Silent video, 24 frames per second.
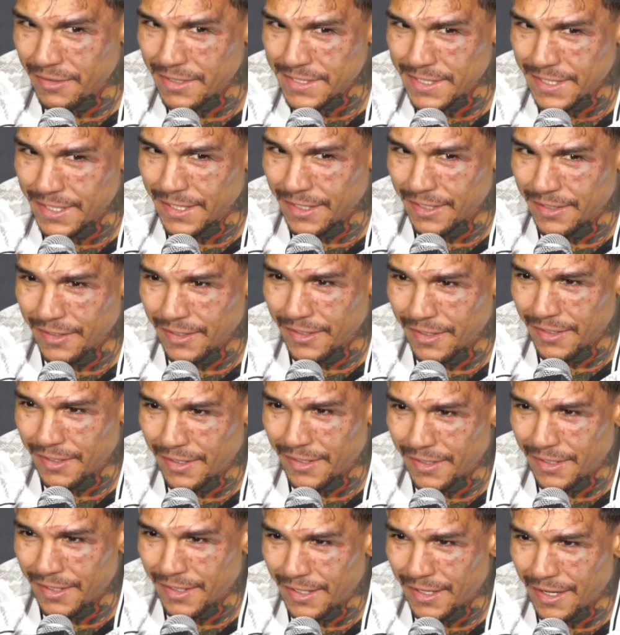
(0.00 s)
I was like,
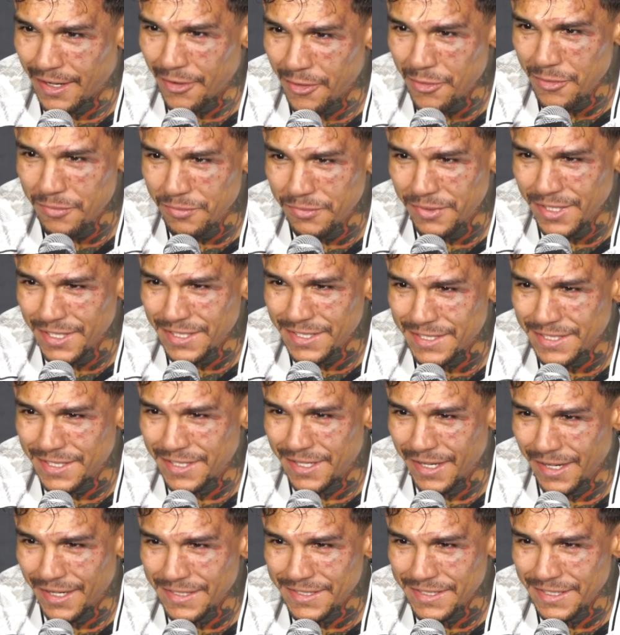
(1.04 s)
I hope
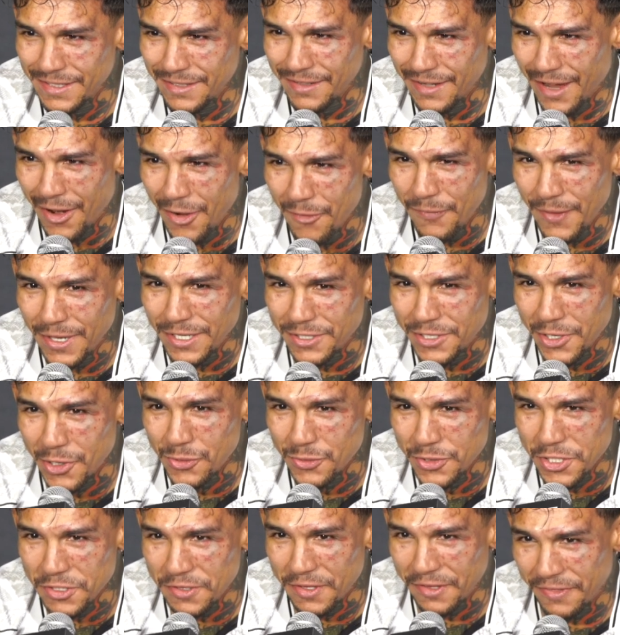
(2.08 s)
they
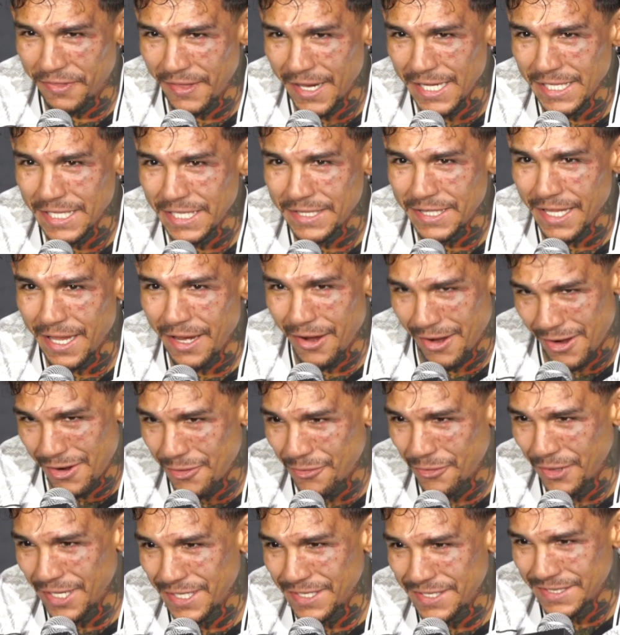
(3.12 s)
don't do the thing that they
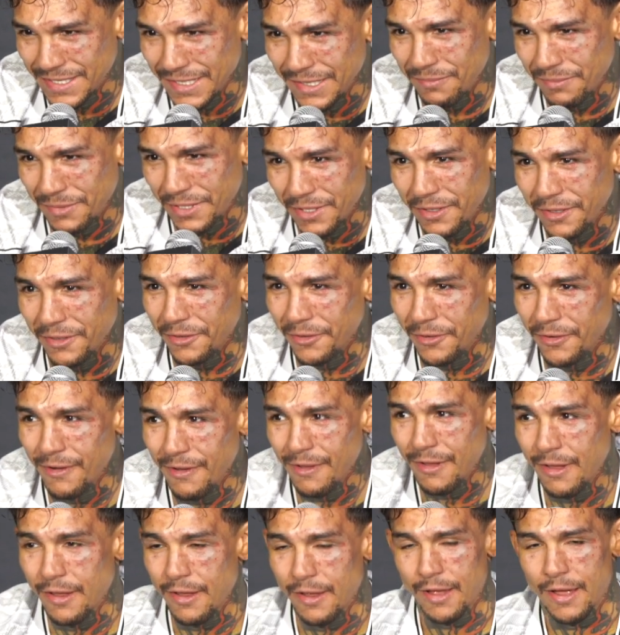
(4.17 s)
always seem to do.
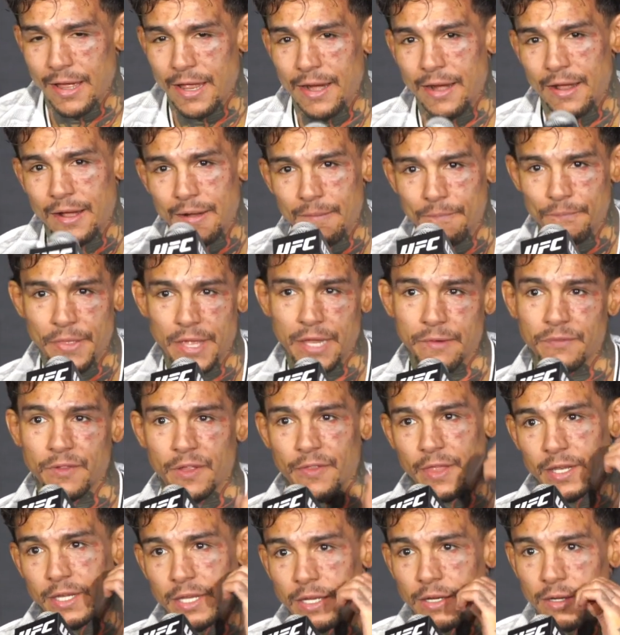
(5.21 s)
And thankfully
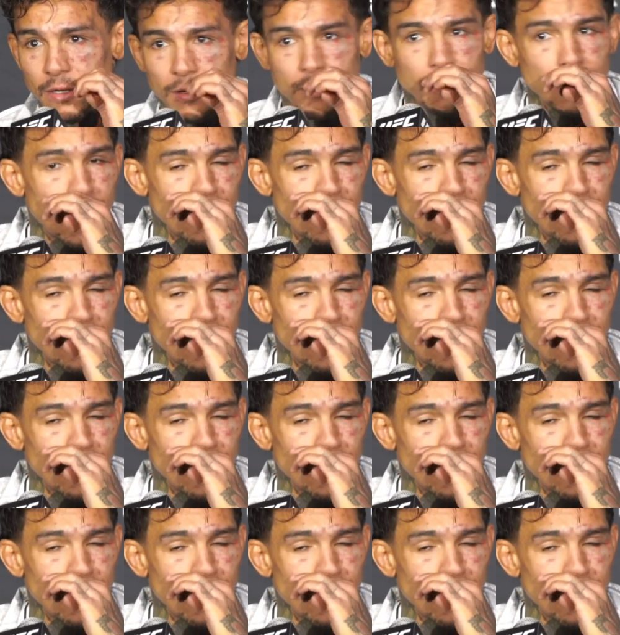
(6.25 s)
they didn't.